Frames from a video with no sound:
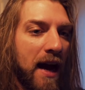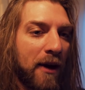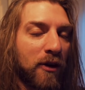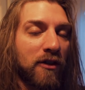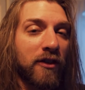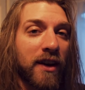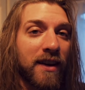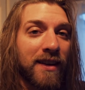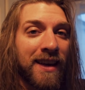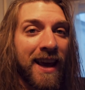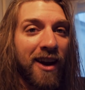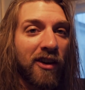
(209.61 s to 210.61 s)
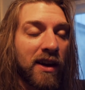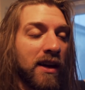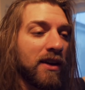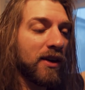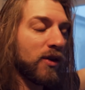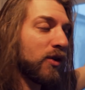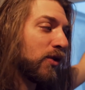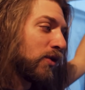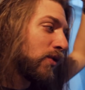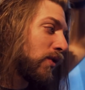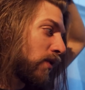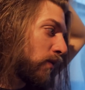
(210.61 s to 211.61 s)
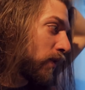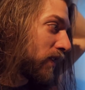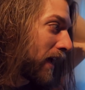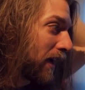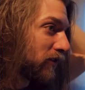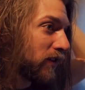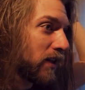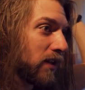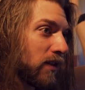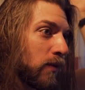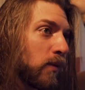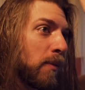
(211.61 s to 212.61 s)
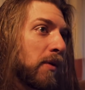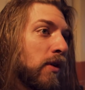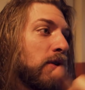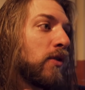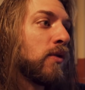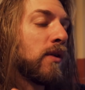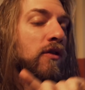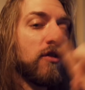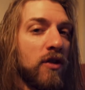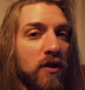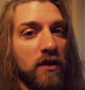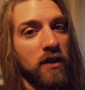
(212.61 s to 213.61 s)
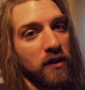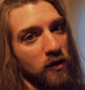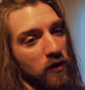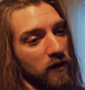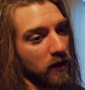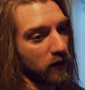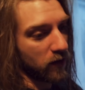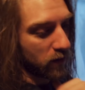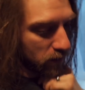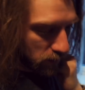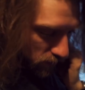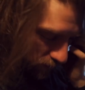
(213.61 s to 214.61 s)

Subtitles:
our friend Cory, who was actually the woman who introduced the two of us